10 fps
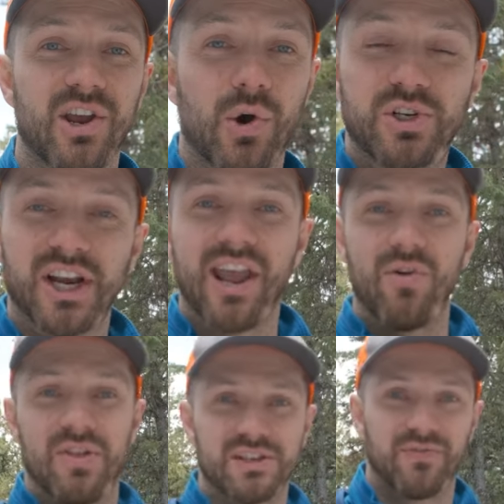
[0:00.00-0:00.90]
go check
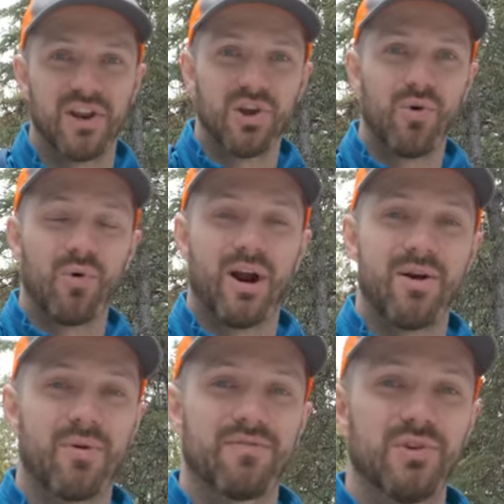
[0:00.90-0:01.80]
out this video where I
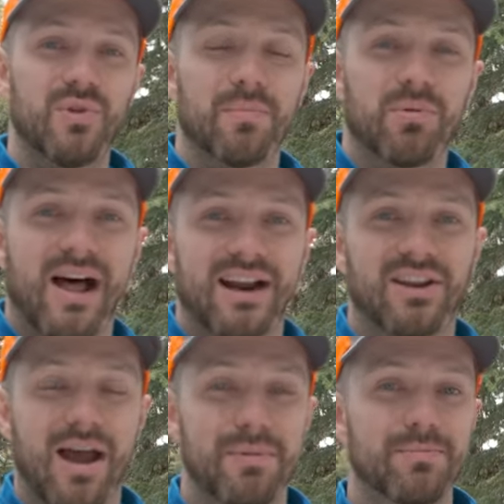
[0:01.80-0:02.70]
review the Black
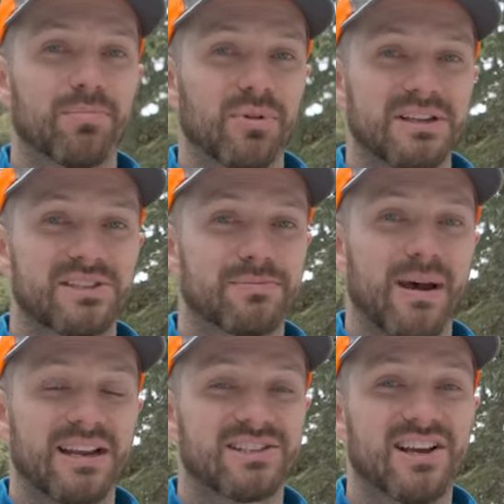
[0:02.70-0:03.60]
Diamond Blitz
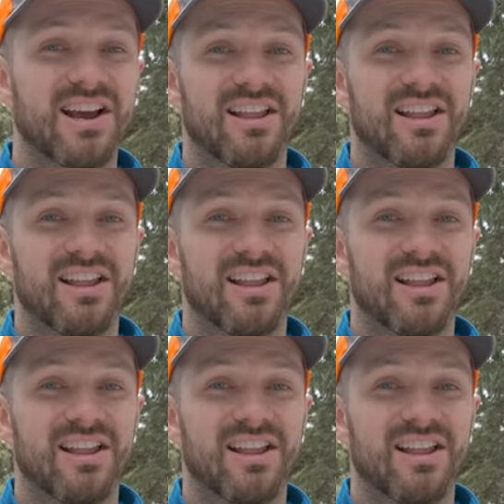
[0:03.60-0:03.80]
spikes.